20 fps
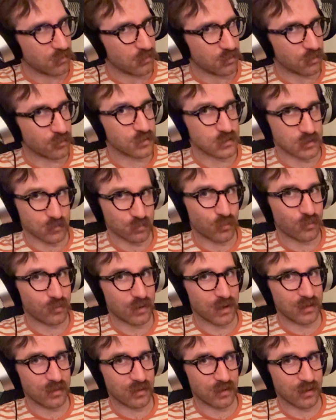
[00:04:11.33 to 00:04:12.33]
there's a
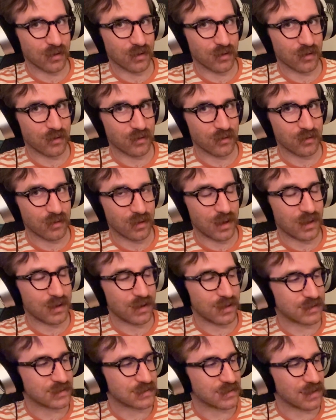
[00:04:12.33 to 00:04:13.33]
point there, and
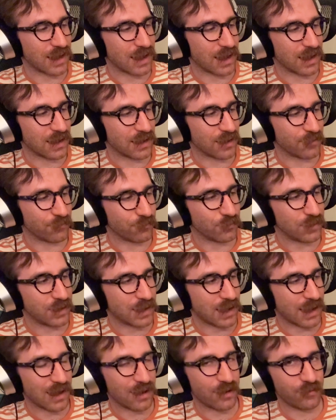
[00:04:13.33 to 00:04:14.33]
it's that if we
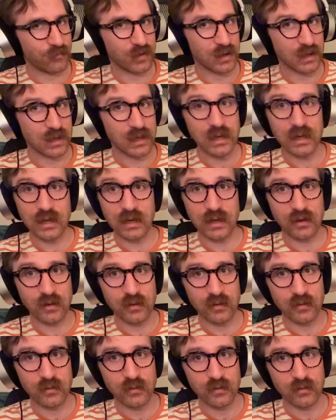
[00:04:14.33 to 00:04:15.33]
have an E,
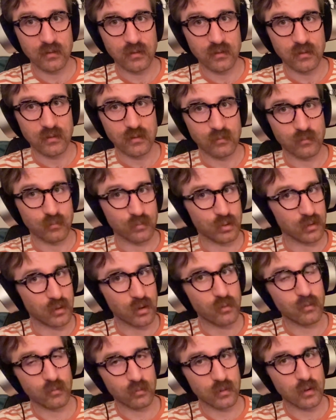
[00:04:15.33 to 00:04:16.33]

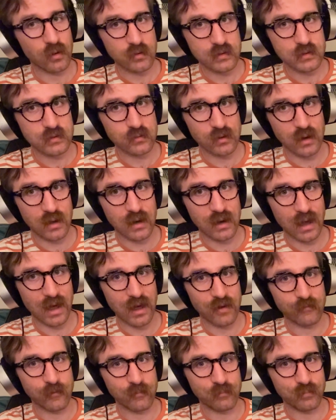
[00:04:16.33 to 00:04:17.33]
below it we also kind of
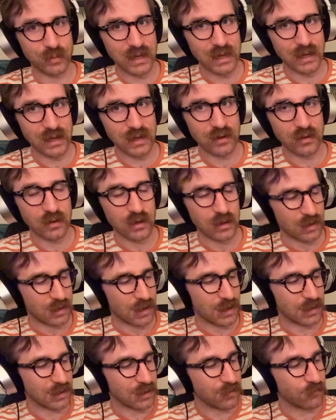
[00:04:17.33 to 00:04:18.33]
have a B.
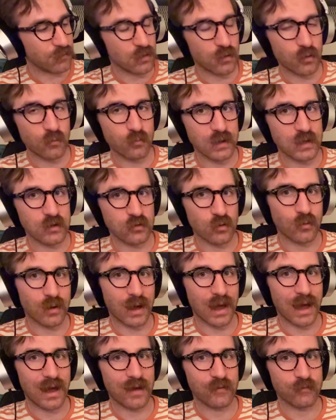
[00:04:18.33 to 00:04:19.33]
And even though we don't
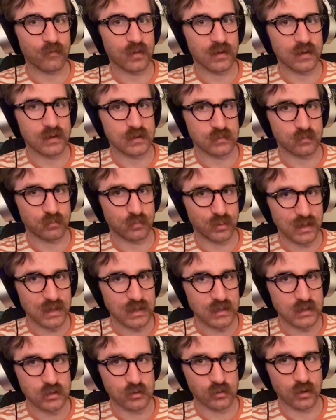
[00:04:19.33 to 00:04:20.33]
have this B
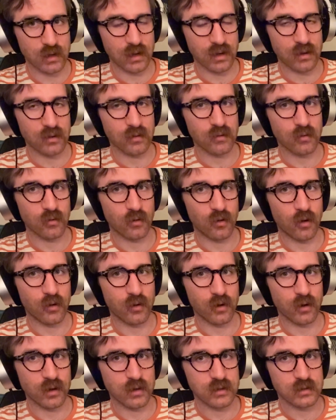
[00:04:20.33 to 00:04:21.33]
string on
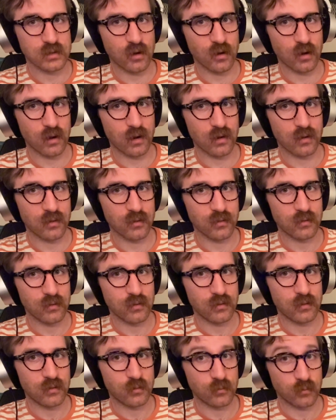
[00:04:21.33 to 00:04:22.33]
our guitar,
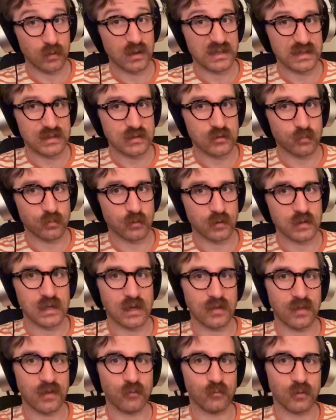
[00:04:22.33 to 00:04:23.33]
we can still
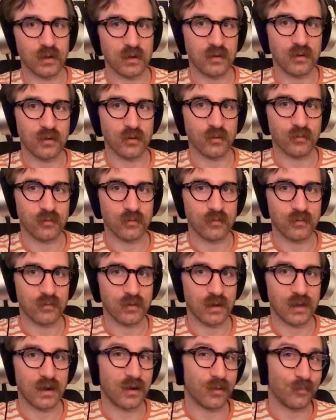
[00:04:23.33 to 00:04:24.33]
pretend that we do,
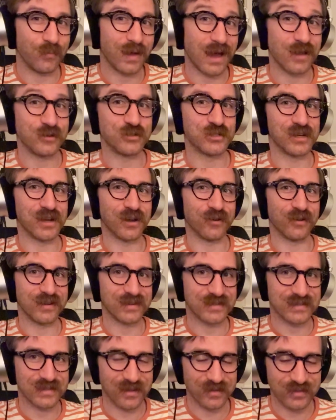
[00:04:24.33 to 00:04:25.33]
in an imaginary
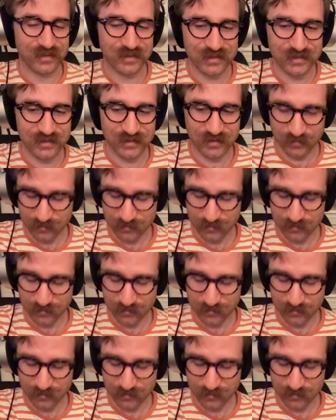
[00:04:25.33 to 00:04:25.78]
sense.